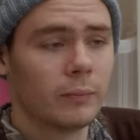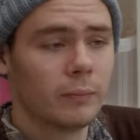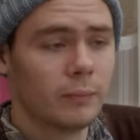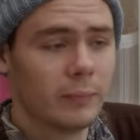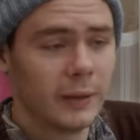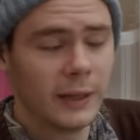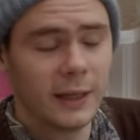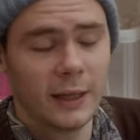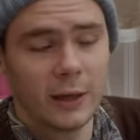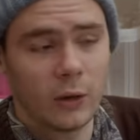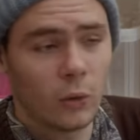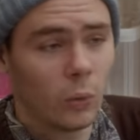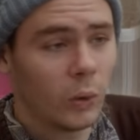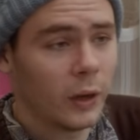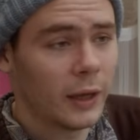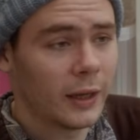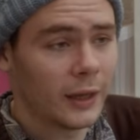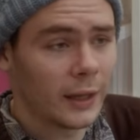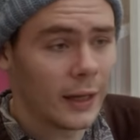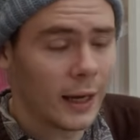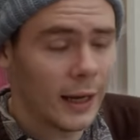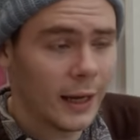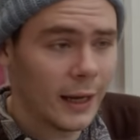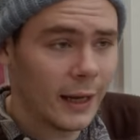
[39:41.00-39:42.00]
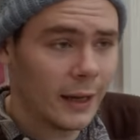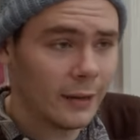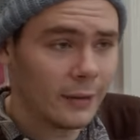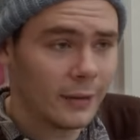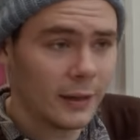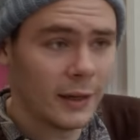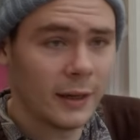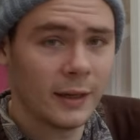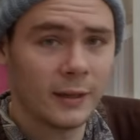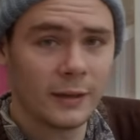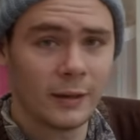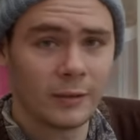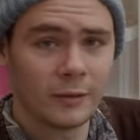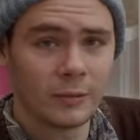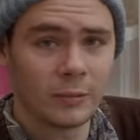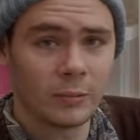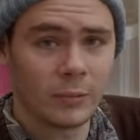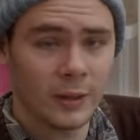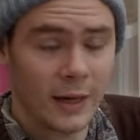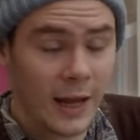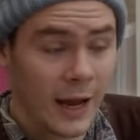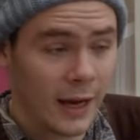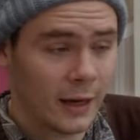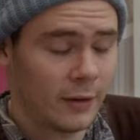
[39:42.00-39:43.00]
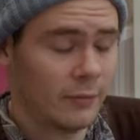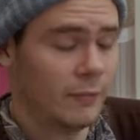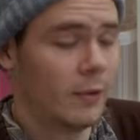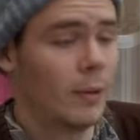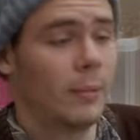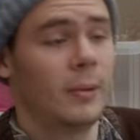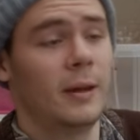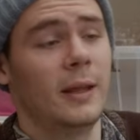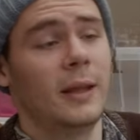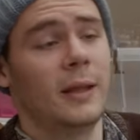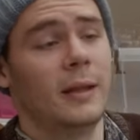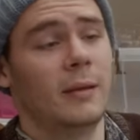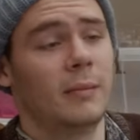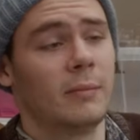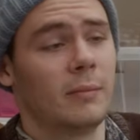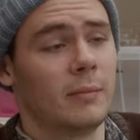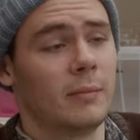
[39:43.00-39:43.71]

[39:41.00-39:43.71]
being quite glad that he doesn't react very,